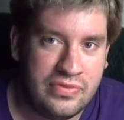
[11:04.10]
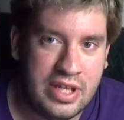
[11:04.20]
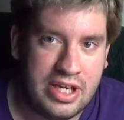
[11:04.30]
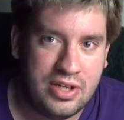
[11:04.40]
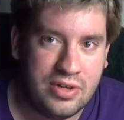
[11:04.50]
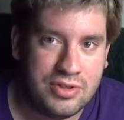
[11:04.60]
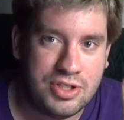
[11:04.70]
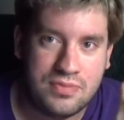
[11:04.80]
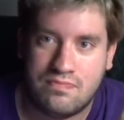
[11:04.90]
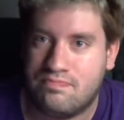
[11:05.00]
Thank you
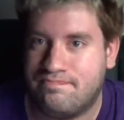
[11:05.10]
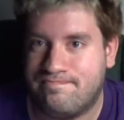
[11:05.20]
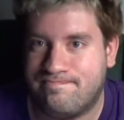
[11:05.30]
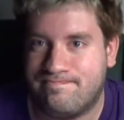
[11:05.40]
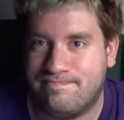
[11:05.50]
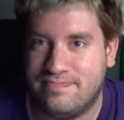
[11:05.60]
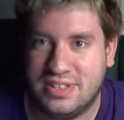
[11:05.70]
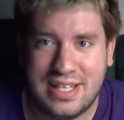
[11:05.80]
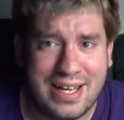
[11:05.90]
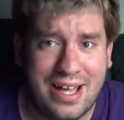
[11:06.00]
notes.
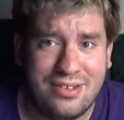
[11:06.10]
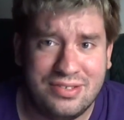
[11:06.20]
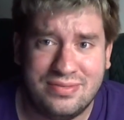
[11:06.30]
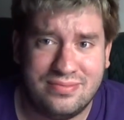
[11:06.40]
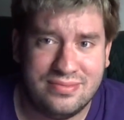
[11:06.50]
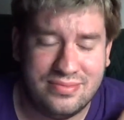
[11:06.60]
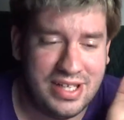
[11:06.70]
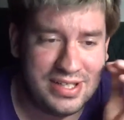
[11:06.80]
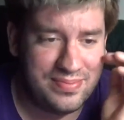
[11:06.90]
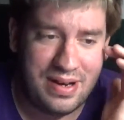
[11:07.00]
Does that count?
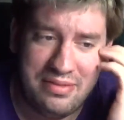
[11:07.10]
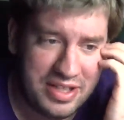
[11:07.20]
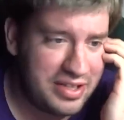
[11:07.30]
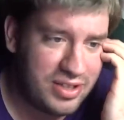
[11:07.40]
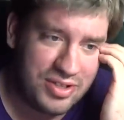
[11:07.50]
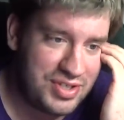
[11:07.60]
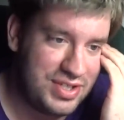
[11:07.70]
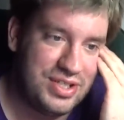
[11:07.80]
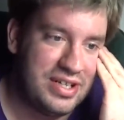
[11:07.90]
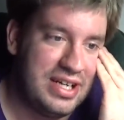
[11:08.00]
That's probably the
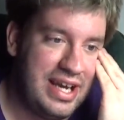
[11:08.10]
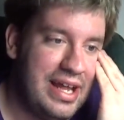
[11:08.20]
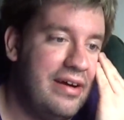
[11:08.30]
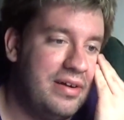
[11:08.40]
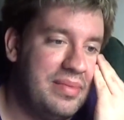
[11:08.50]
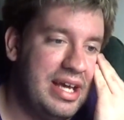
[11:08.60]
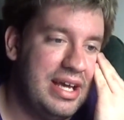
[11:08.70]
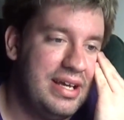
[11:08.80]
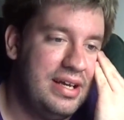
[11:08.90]
closest you're gonna get out of me.